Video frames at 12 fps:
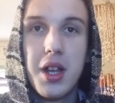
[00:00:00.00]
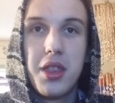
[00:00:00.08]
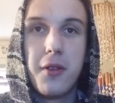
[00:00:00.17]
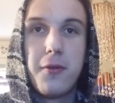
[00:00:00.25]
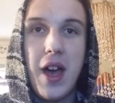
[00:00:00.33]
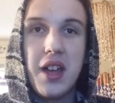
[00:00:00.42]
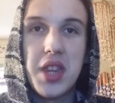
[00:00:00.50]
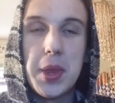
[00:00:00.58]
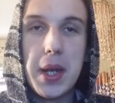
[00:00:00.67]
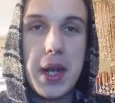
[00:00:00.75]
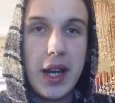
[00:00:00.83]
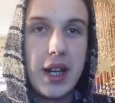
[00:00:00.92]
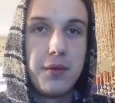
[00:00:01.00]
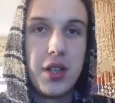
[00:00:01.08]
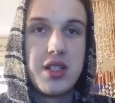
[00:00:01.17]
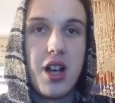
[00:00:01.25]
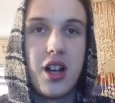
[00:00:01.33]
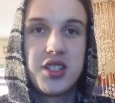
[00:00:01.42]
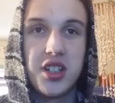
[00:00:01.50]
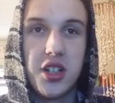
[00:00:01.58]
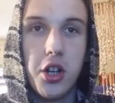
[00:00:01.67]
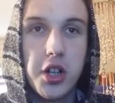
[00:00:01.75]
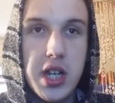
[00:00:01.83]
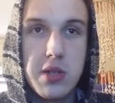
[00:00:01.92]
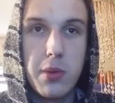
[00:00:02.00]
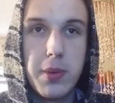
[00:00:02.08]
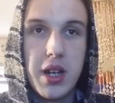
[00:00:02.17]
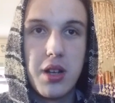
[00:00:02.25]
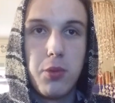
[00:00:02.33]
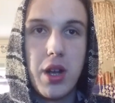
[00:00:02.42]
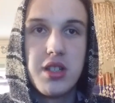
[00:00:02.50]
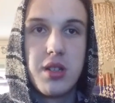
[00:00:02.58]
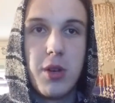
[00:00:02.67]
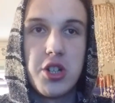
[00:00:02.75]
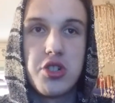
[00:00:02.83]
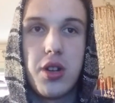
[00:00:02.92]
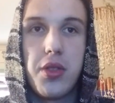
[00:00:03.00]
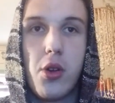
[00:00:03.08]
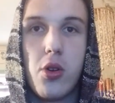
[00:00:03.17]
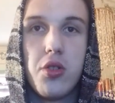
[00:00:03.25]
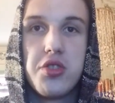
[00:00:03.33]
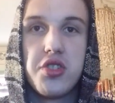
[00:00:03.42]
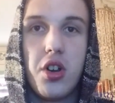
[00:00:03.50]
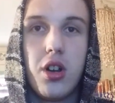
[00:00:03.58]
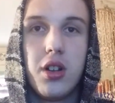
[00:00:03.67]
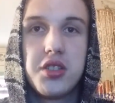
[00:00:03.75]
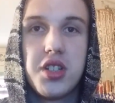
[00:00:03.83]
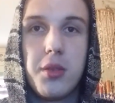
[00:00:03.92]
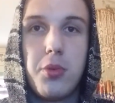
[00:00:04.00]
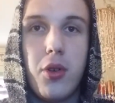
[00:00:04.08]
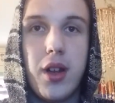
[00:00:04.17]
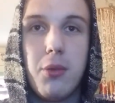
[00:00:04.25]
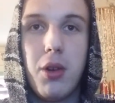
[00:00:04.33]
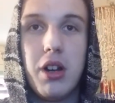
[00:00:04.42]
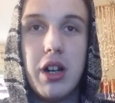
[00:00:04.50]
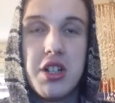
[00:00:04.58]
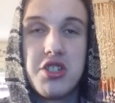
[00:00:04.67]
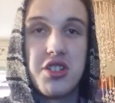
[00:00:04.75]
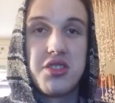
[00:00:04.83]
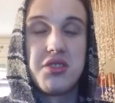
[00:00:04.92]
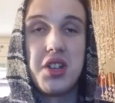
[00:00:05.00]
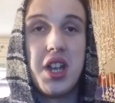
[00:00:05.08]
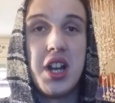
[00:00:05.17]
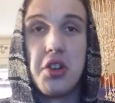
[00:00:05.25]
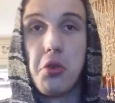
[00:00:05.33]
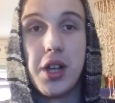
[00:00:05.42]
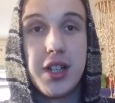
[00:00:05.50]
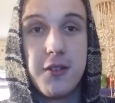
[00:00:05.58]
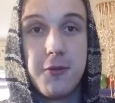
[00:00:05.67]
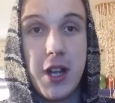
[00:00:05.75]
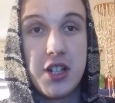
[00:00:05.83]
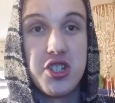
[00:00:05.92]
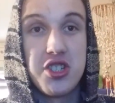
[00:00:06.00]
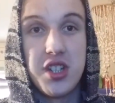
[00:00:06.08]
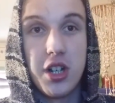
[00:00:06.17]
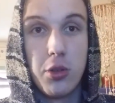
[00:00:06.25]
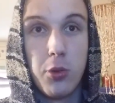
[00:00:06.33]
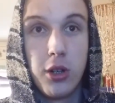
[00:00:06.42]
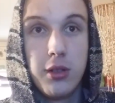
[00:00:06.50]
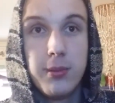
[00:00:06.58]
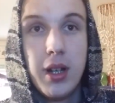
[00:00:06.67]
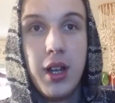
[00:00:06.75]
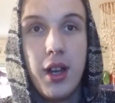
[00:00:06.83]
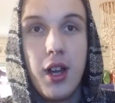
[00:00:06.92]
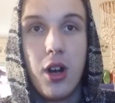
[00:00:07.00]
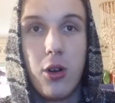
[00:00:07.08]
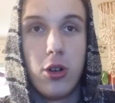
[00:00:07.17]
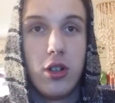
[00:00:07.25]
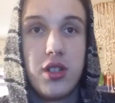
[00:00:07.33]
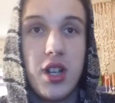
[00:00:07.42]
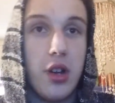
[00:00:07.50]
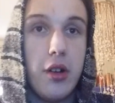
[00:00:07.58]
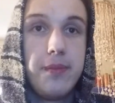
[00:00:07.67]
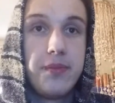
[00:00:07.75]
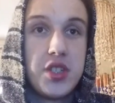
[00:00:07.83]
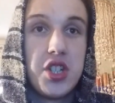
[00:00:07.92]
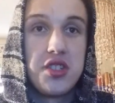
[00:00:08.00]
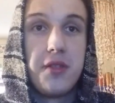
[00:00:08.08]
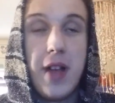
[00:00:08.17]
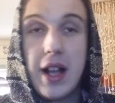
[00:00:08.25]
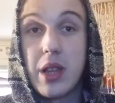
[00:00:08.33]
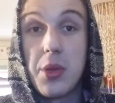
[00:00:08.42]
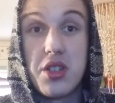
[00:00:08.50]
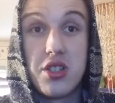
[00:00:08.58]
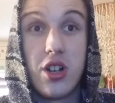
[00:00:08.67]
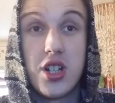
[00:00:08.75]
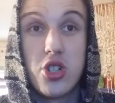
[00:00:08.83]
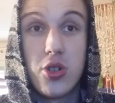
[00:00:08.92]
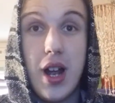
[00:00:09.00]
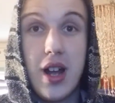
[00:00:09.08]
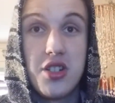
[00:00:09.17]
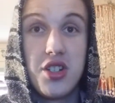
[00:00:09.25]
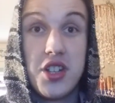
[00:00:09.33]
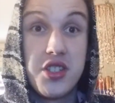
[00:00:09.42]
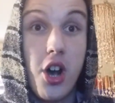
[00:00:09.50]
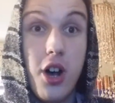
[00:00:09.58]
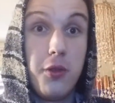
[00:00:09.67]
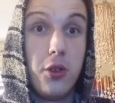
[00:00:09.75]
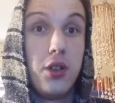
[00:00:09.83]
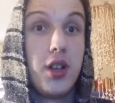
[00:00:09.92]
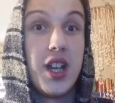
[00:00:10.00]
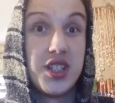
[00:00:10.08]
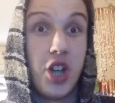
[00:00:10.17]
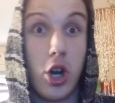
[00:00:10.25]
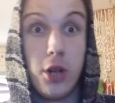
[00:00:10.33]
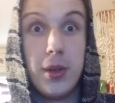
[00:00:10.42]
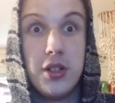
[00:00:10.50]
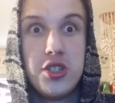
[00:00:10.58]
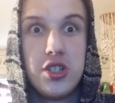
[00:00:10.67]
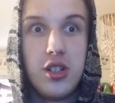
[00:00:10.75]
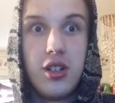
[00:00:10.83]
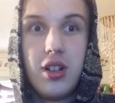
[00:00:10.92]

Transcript: The fact that the negatively toxic hook is repeated way too much throughout the whole song to the point where it's just an annoying infectious earworm. Or, just the fact that the song is trash. It's awful. It's garbage.